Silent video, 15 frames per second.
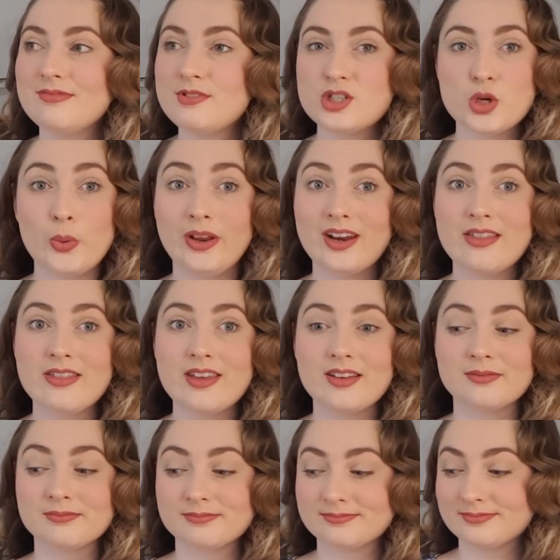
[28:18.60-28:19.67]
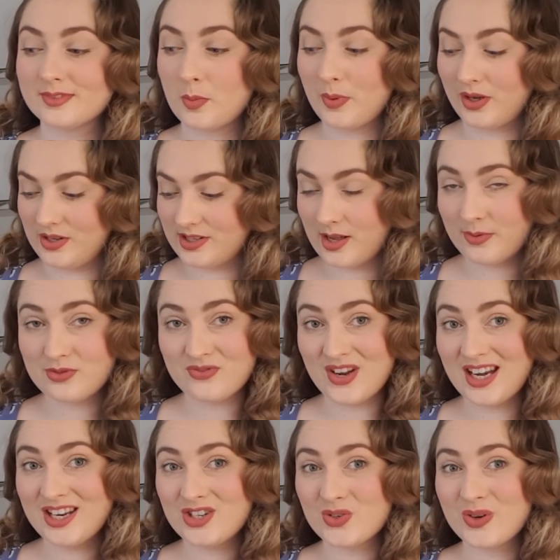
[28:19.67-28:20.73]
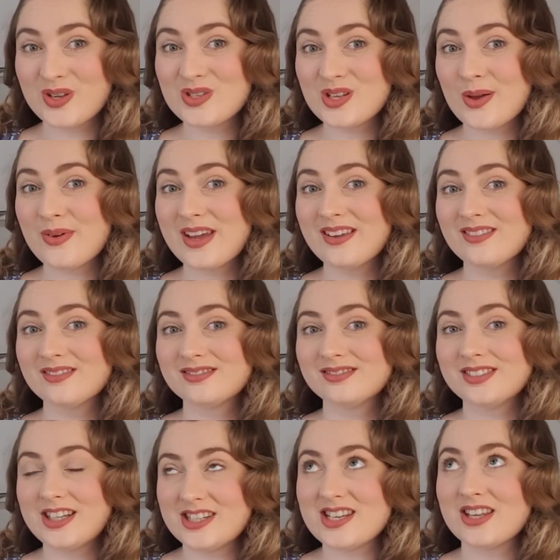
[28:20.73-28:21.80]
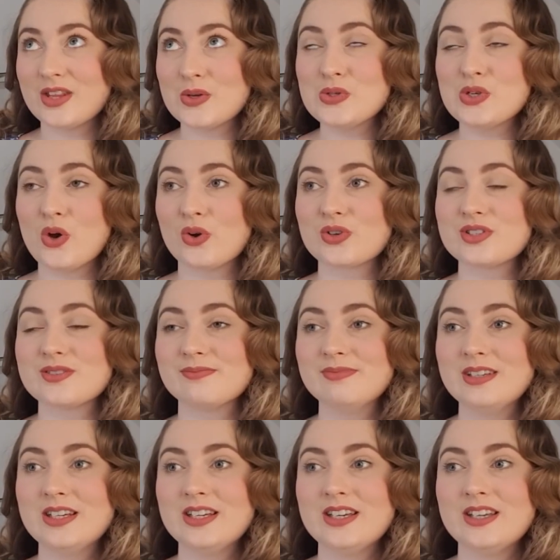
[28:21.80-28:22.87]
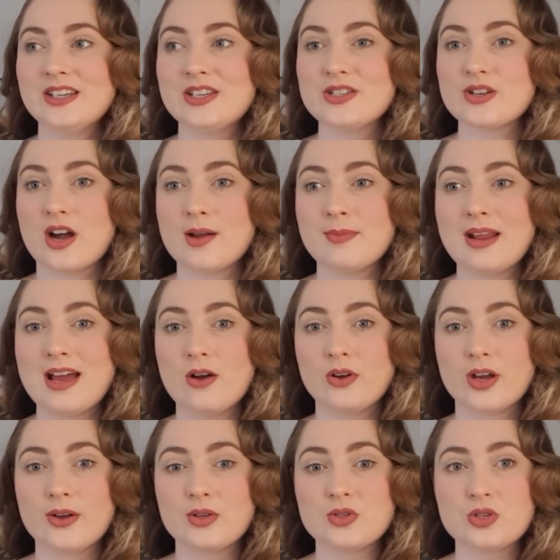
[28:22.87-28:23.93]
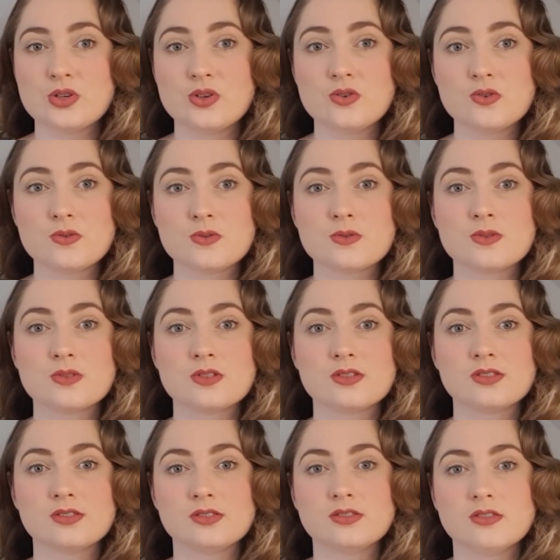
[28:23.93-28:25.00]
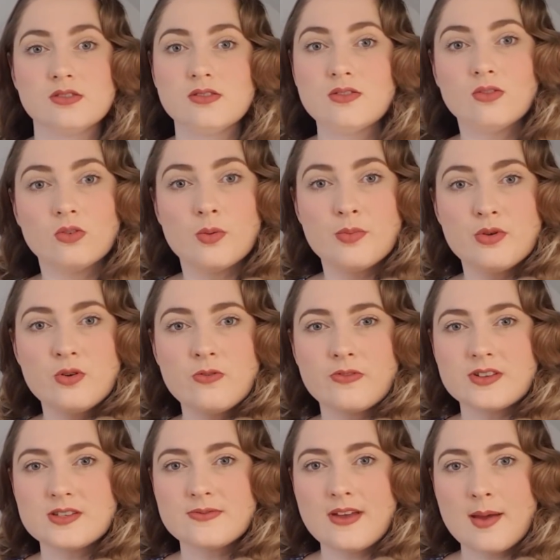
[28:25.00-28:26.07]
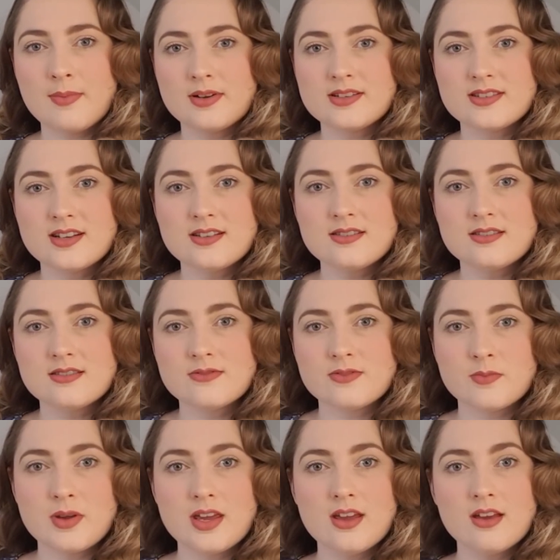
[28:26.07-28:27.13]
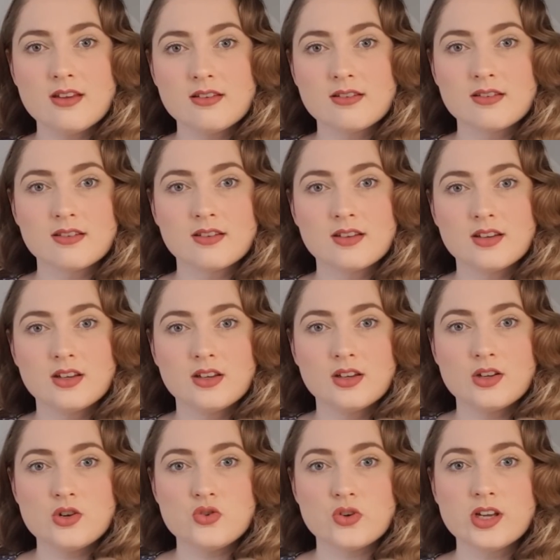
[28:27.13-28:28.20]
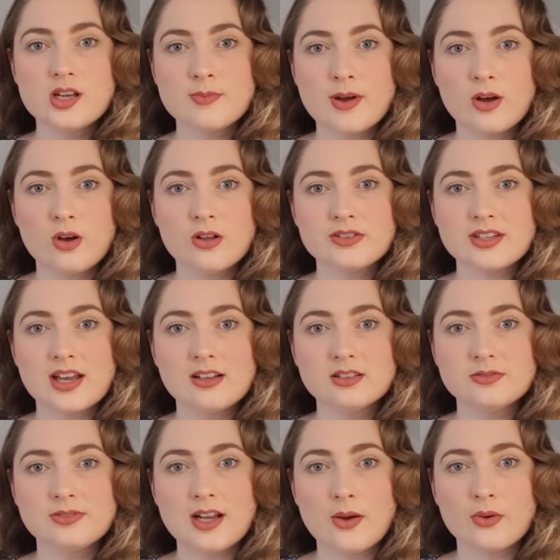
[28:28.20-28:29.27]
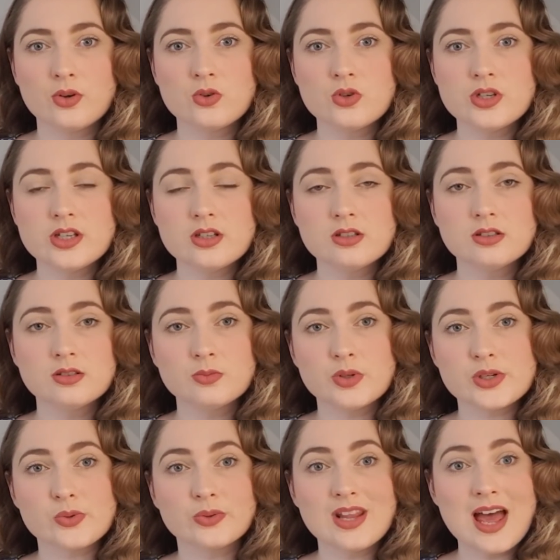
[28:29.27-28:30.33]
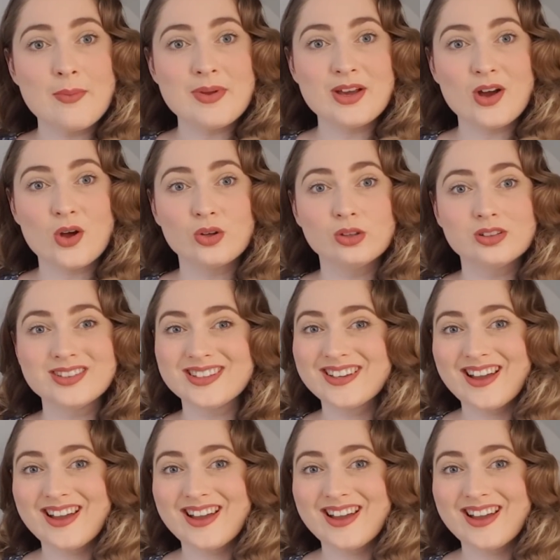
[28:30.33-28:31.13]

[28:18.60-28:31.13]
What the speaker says: doing nothing, because I was really enjoying knitting those socks. So I'm now going to remove this fabulousness from here, drink my hot elderflower cordial, which will now be cold,